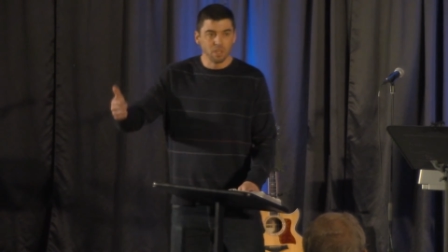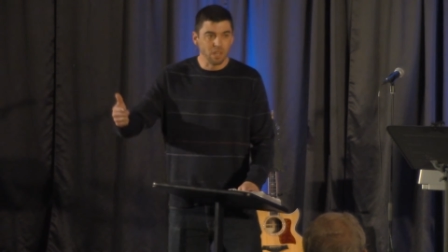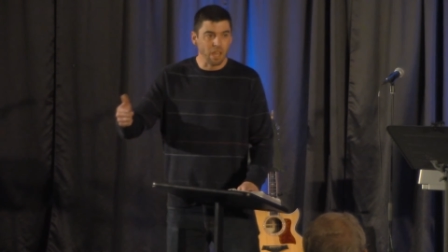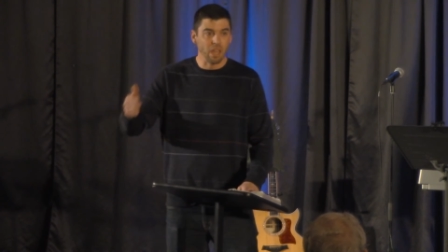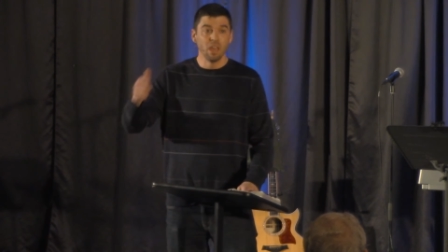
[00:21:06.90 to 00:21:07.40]
the
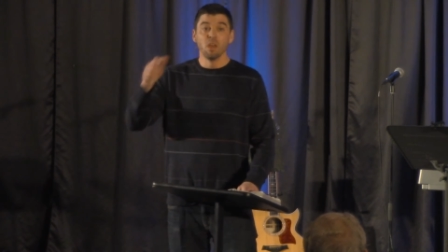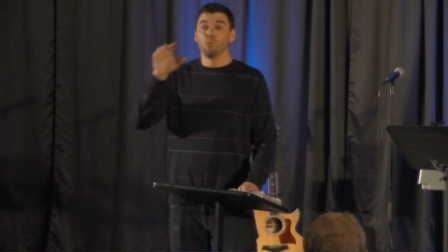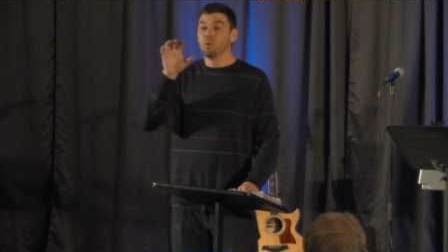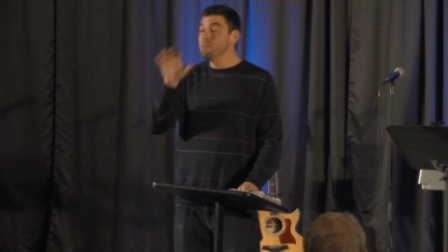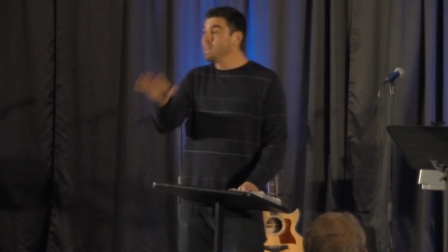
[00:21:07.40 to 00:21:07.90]
day,
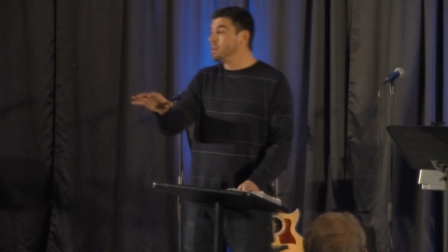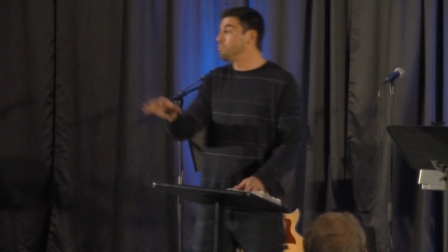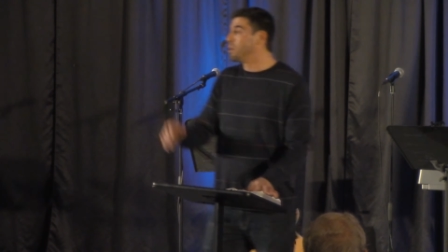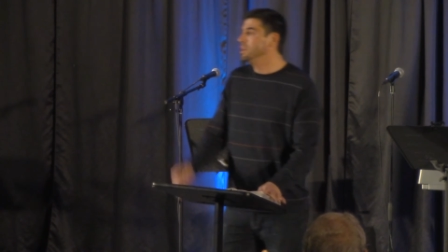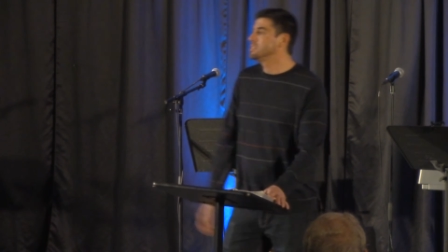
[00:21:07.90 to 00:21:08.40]
we began to
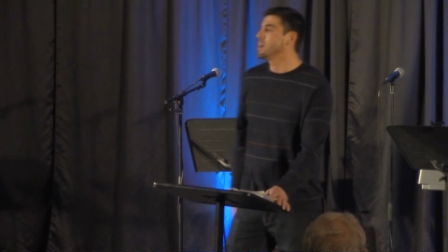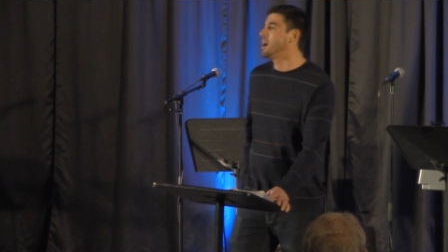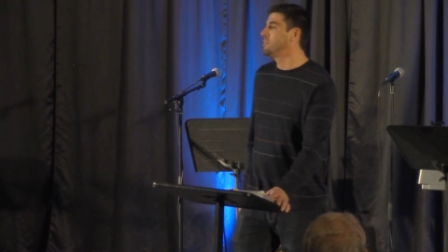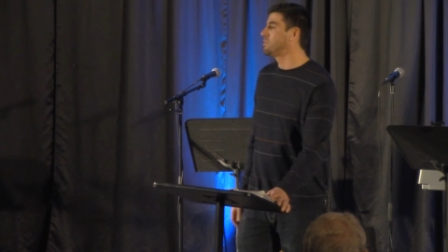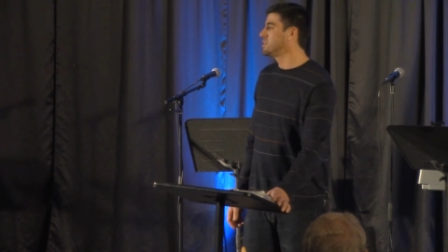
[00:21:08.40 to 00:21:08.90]
praise
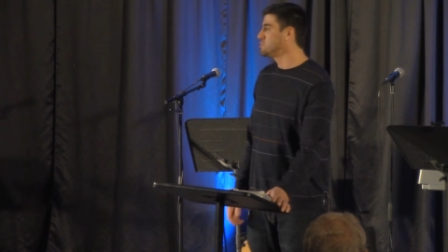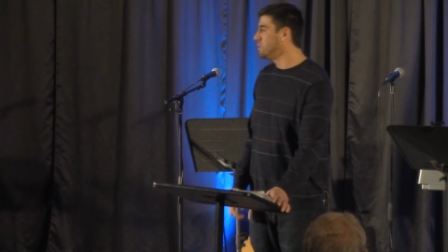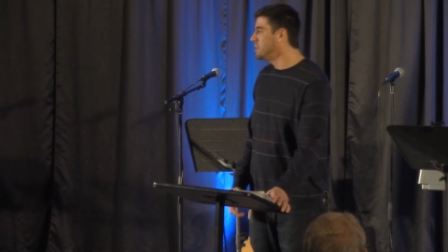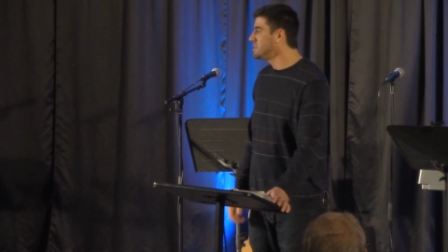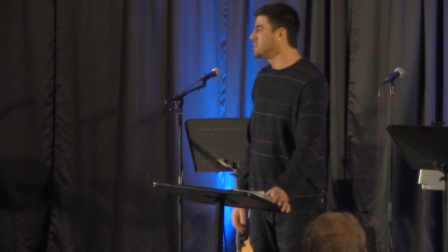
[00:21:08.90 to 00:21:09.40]
God for his
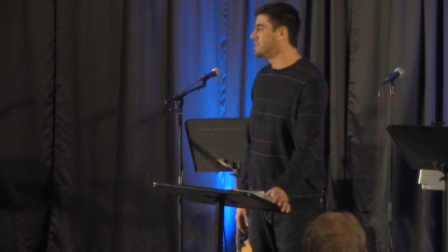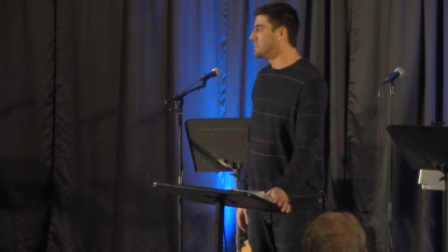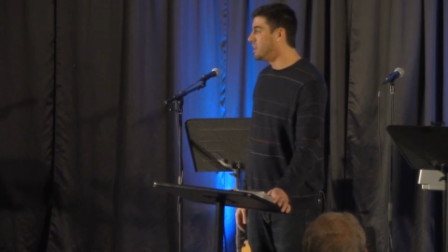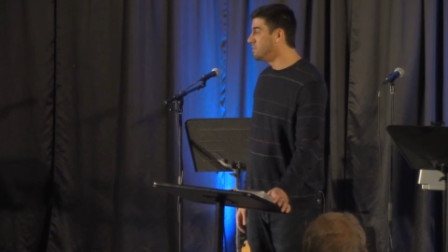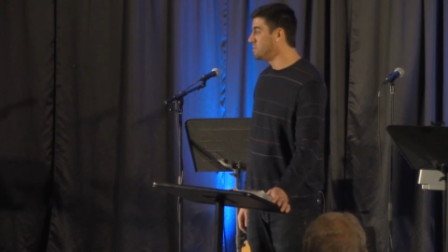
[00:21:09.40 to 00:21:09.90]
blessings in
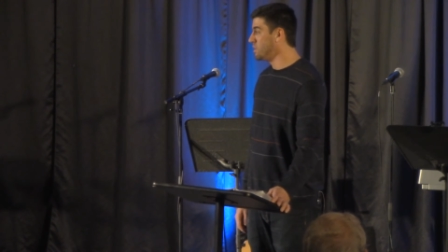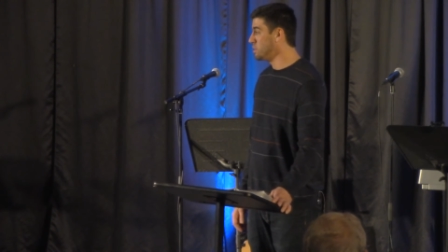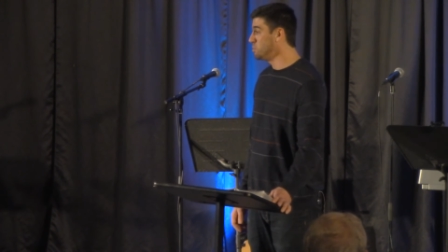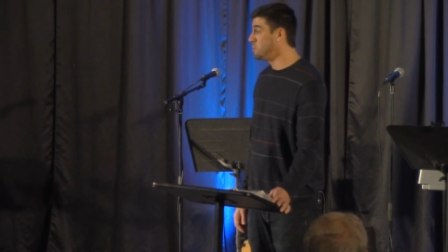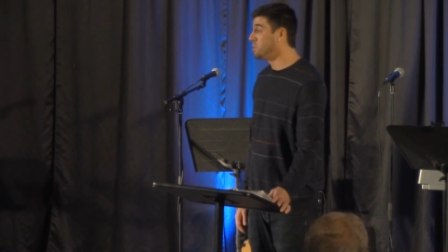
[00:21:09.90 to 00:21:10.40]
the lives of
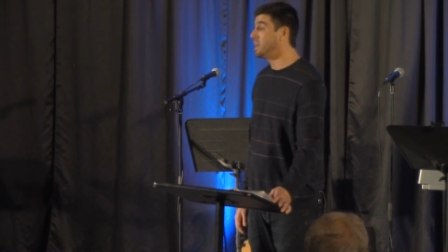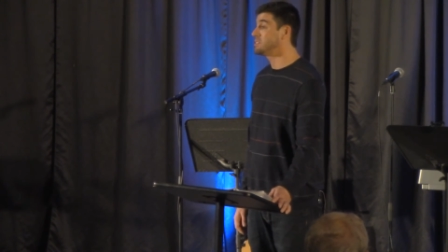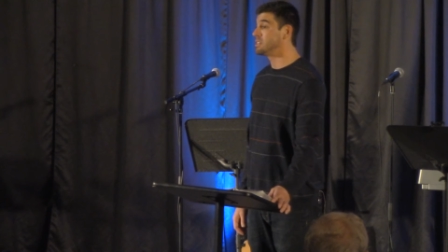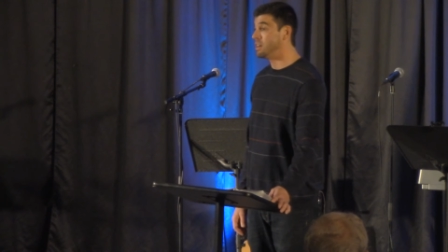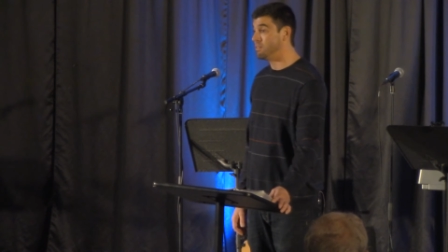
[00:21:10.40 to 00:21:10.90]
other people?
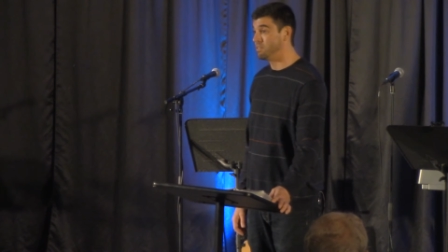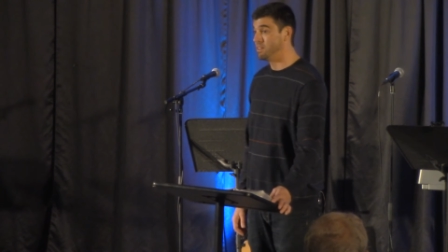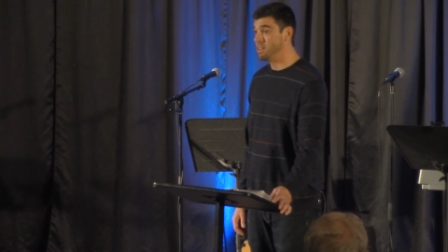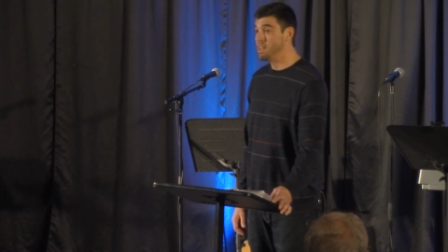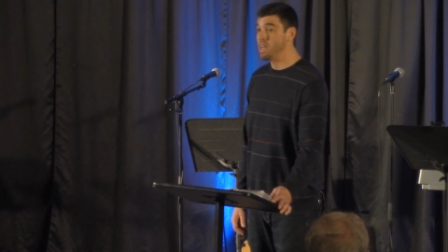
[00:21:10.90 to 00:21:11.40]
That's love.
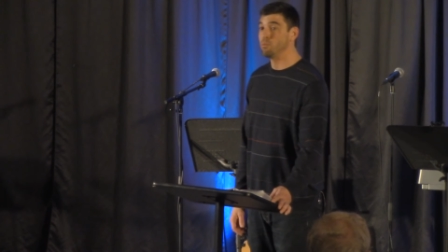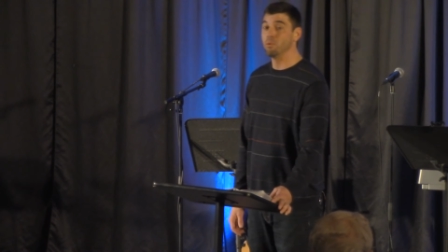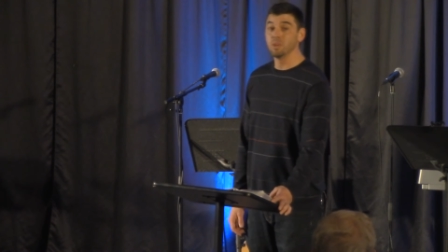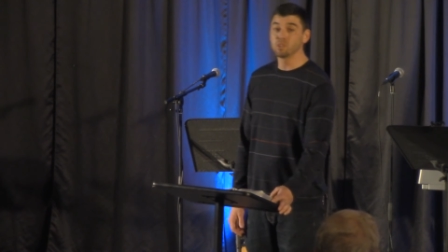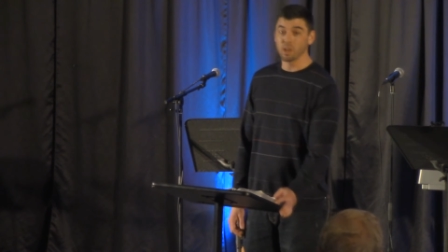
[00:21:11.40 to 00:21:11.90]
And
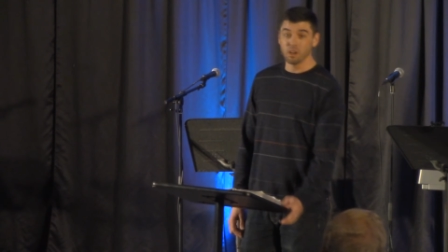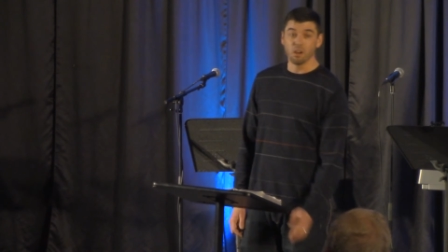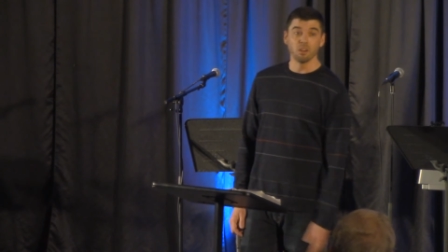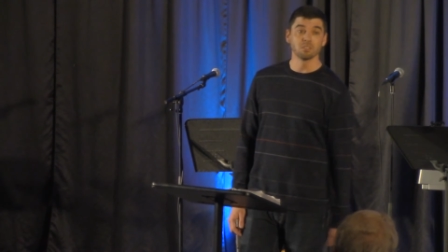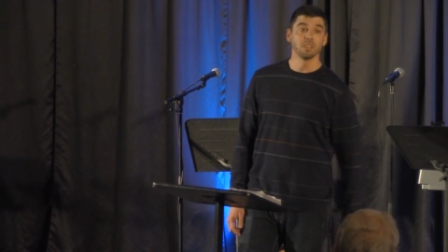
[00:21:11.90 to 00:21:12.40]
when we train our
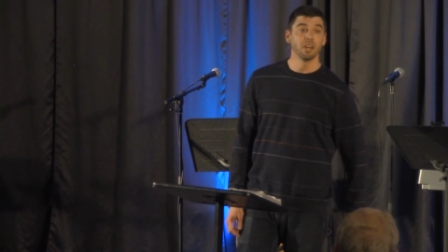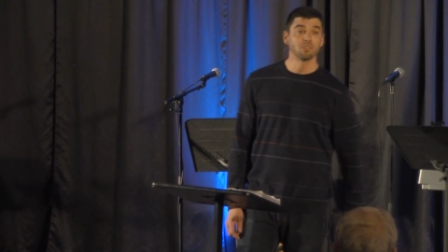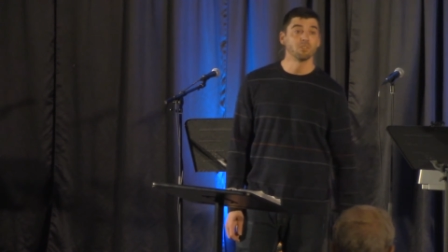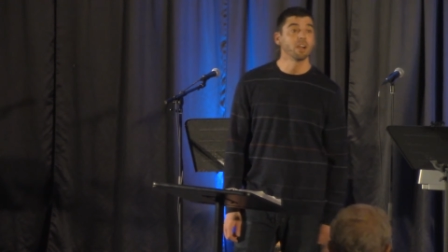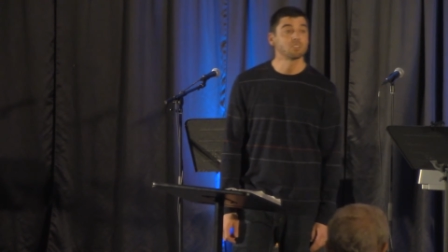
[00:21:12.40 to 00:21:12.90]
hearts in that
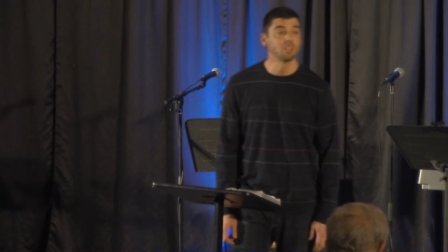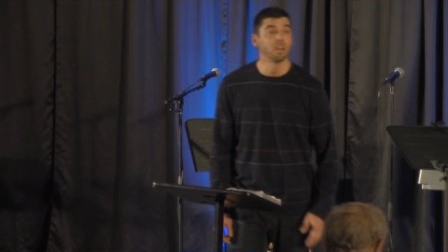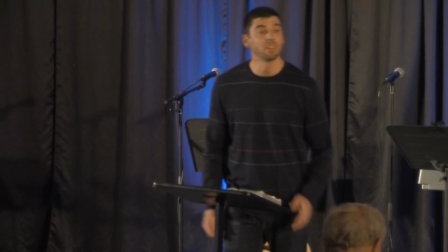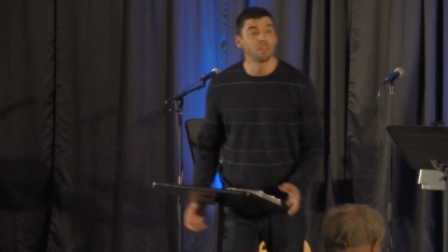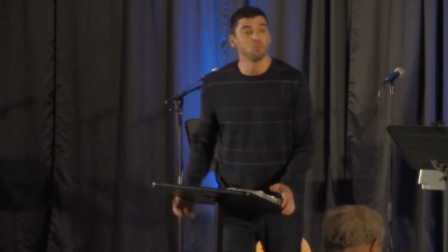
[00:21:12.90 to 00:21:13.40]
direction,
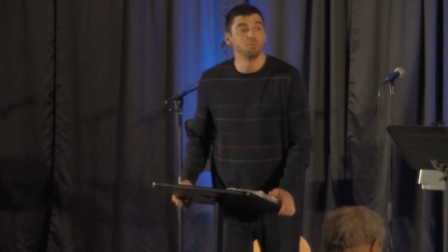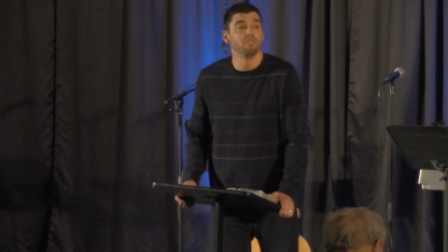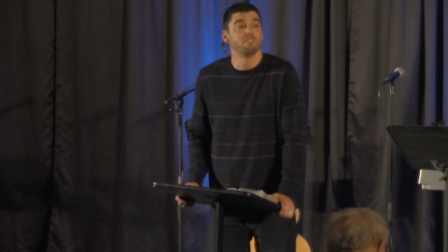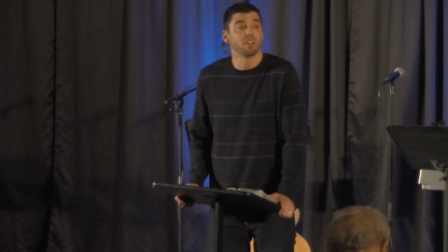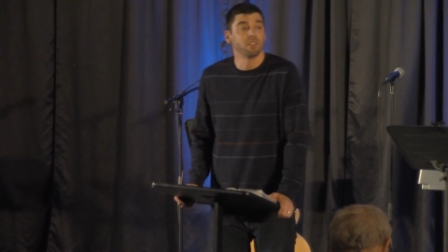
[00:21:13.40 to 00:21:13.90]
I think it would be
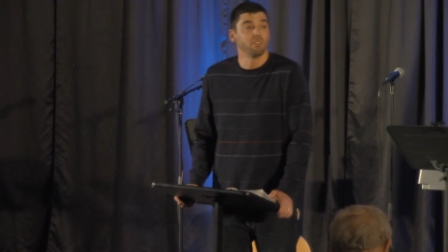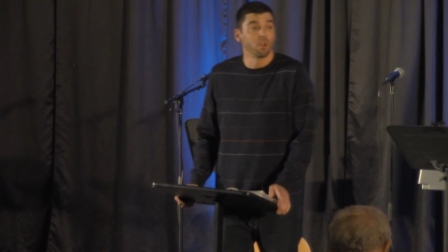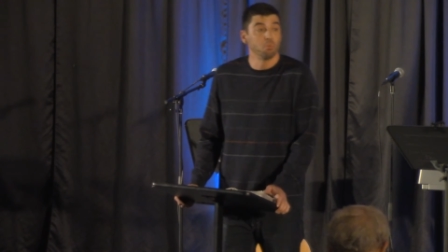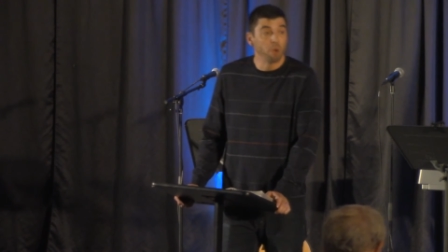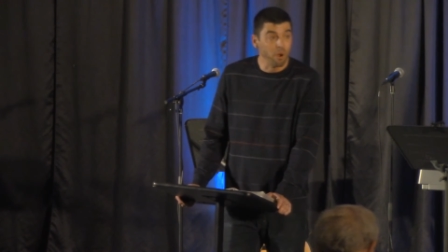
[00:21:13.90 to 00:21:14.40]
very,
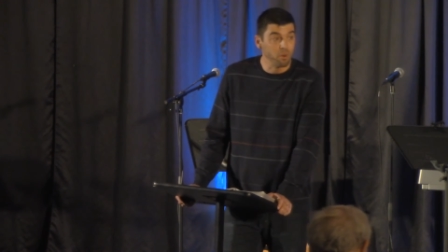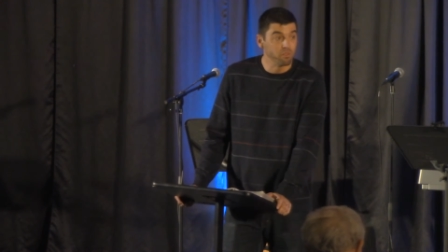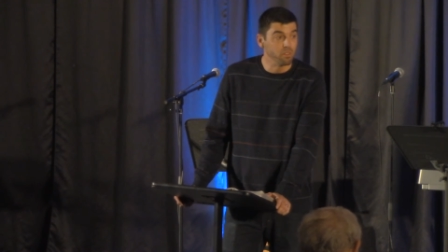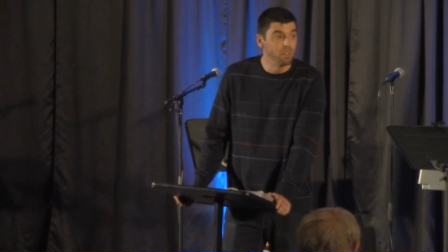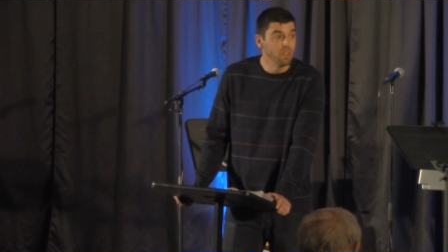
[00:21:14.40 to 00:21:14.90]
very
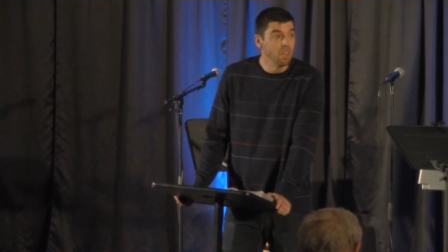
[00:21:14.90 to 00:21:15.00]
powerful.